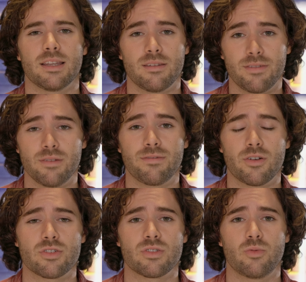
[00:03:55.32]
The very
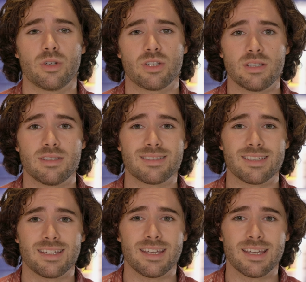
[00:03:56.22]
first of which is
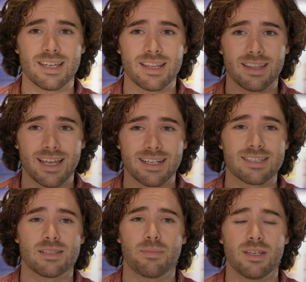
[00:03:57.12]
that
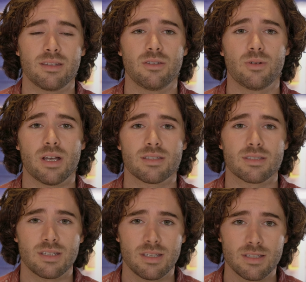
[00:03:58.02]
exhibiting in the
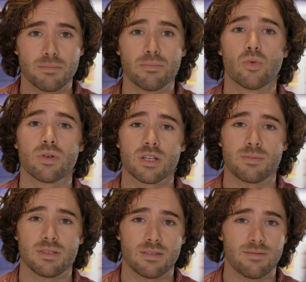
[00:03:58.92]
US is more
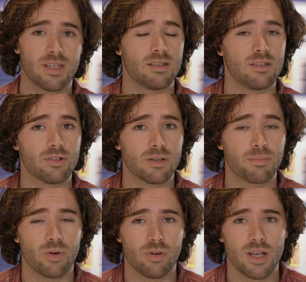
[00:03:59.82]
expensive than in
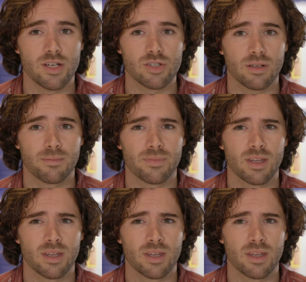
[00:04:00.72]
Europe or Asia.